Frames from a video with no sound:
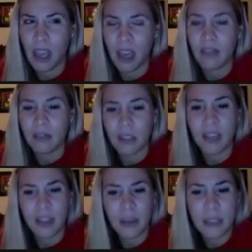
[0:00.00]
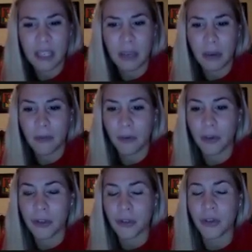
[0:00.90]
Yeah, I think it was like about
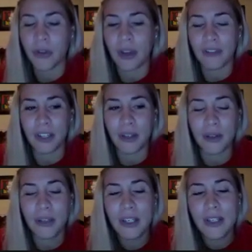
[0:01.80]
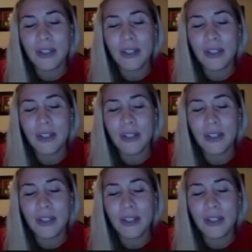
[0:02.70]
4 years ago, that video.